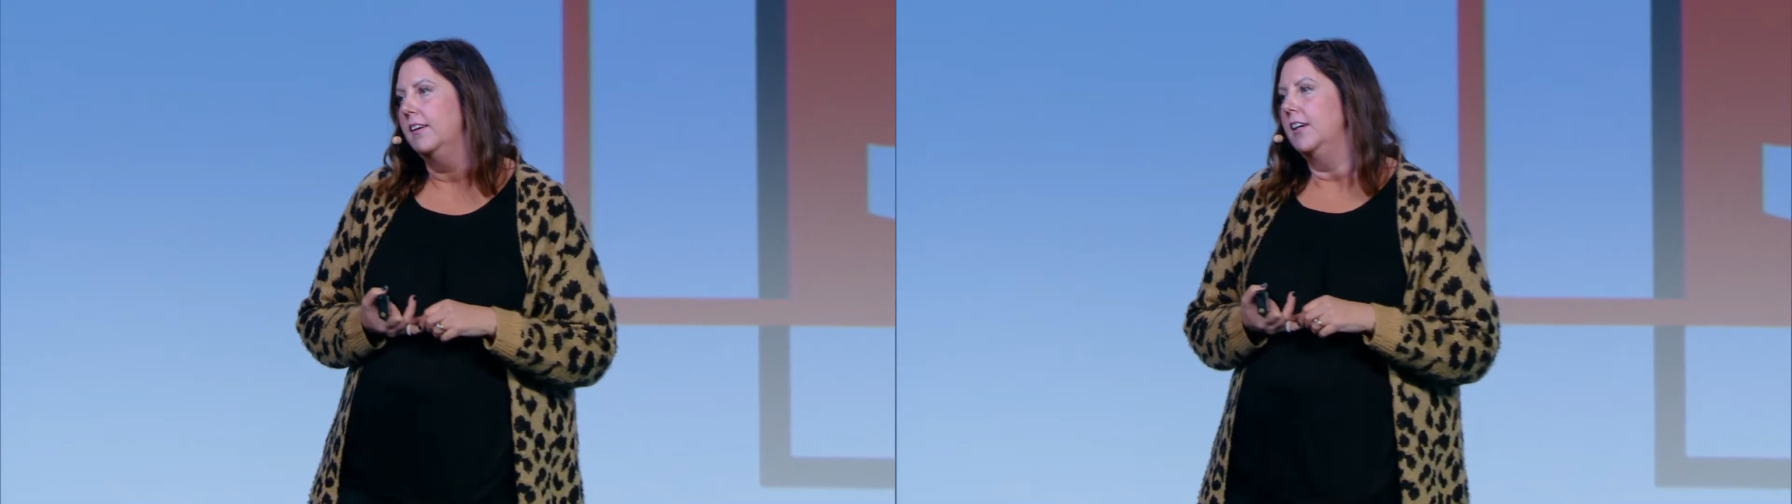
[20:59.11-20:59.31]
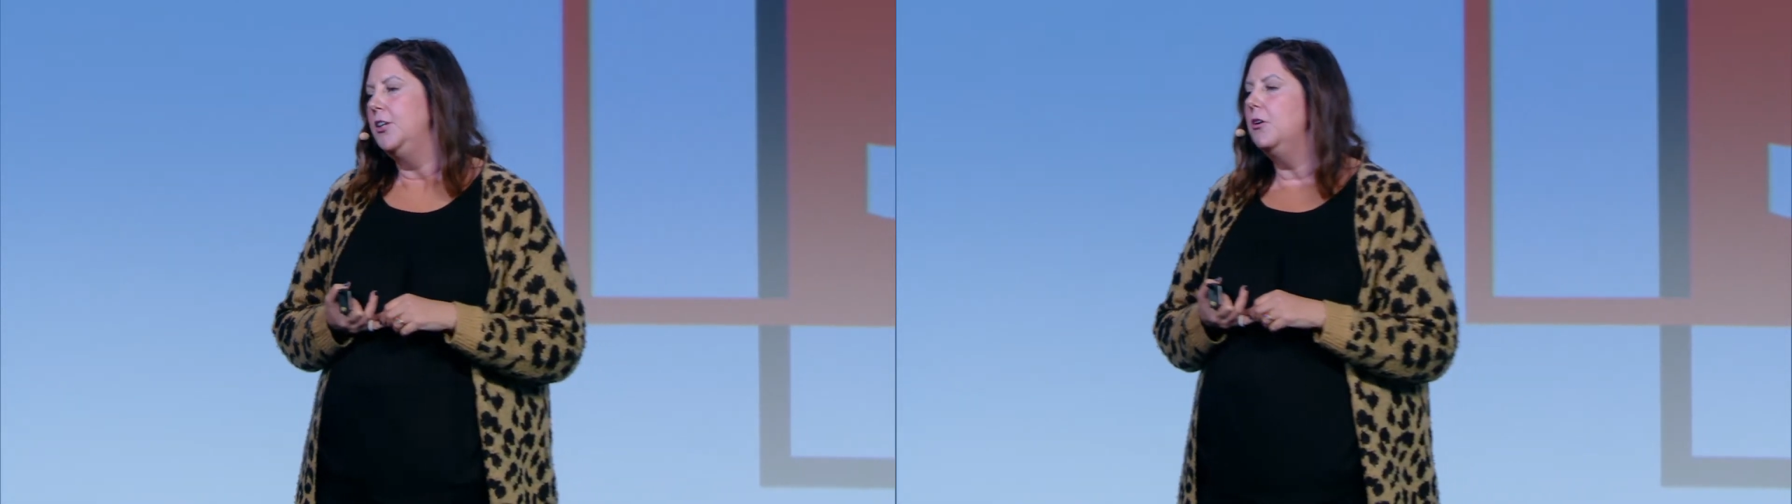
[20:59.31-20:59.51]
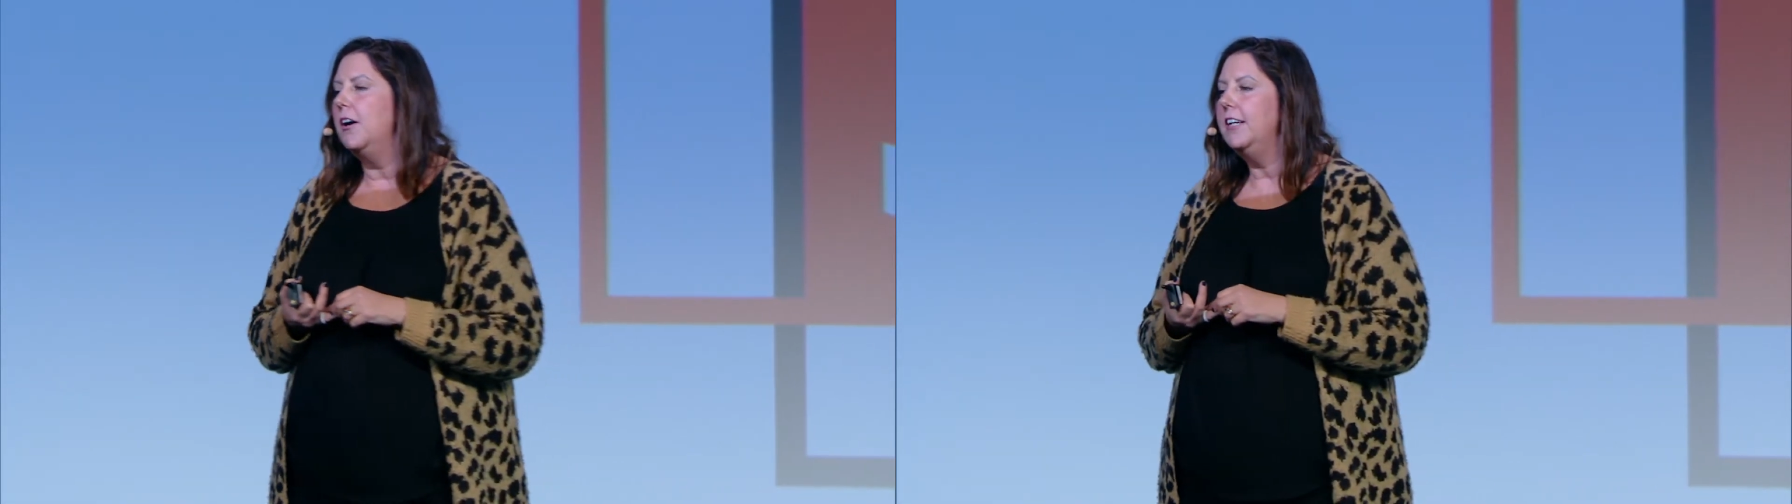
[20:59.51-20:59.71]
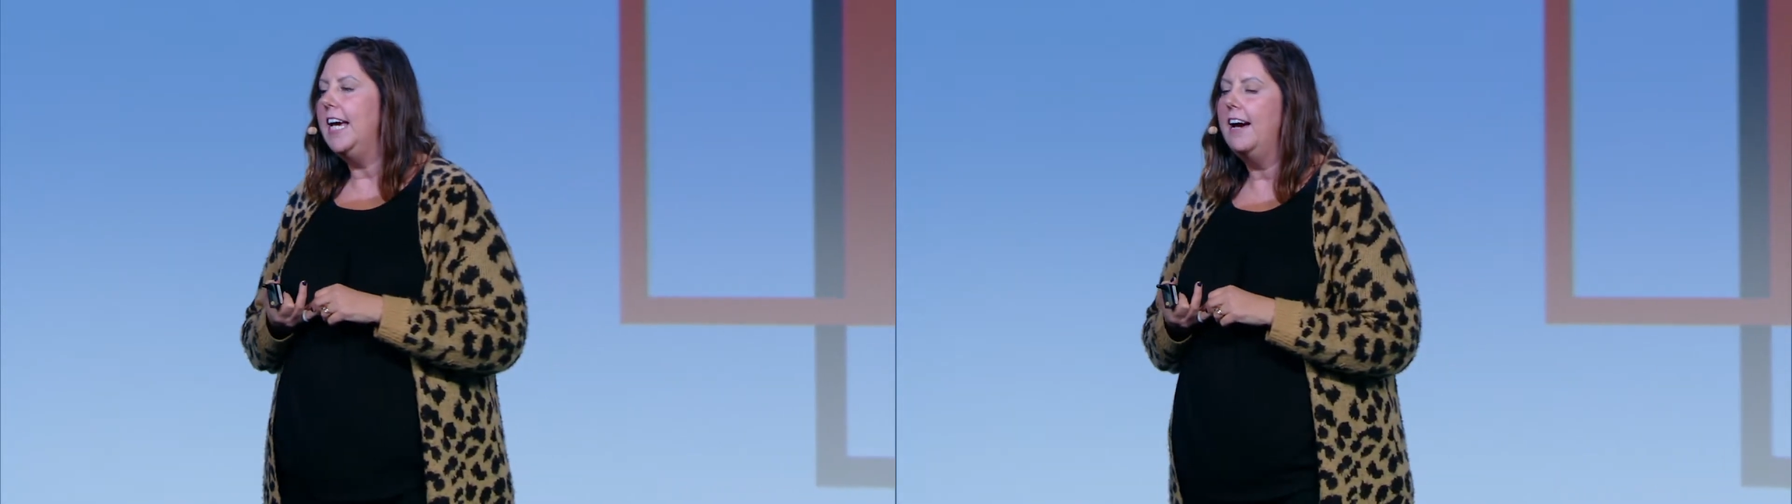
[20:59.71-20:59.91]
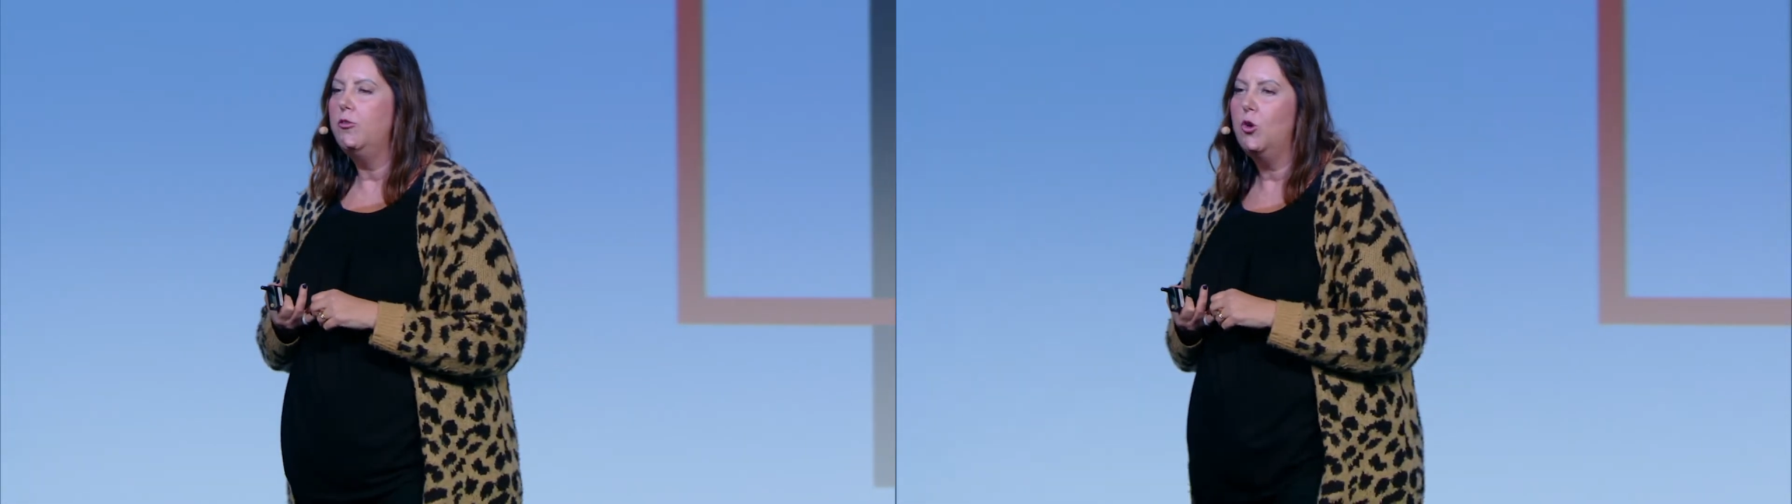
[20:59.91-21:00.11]
You already
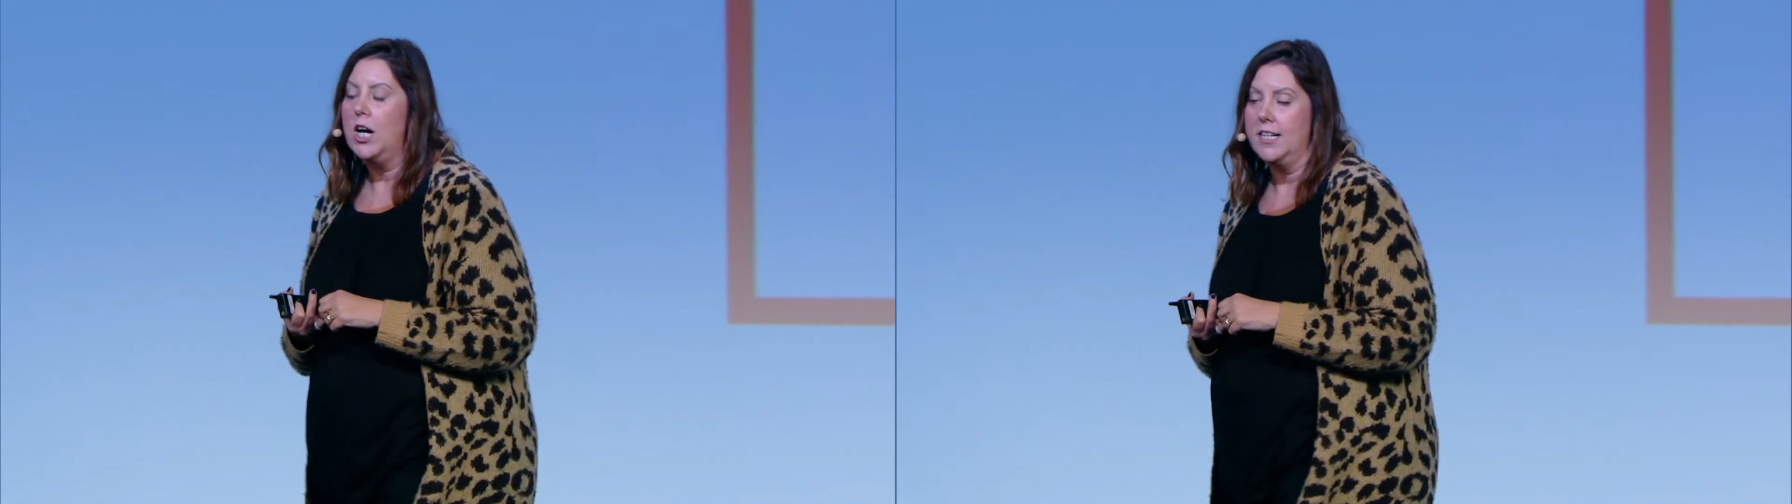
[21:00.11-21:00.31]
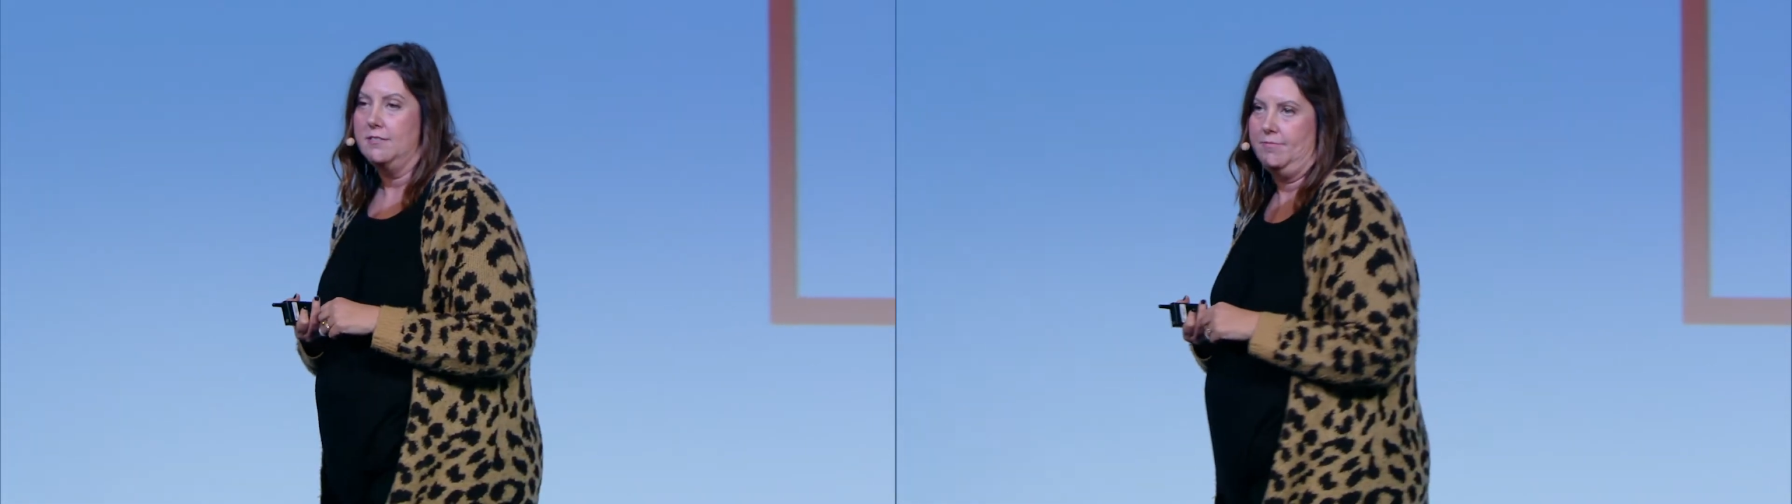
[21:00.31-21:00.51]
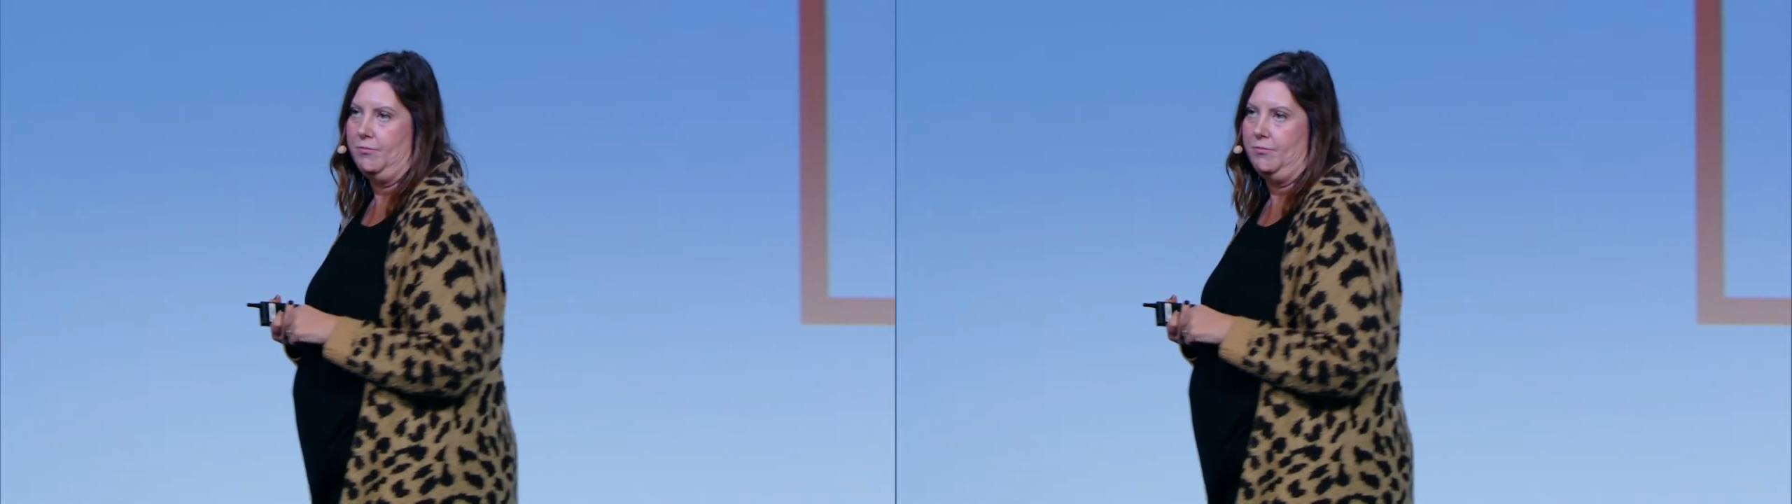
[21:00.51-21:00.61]
have one.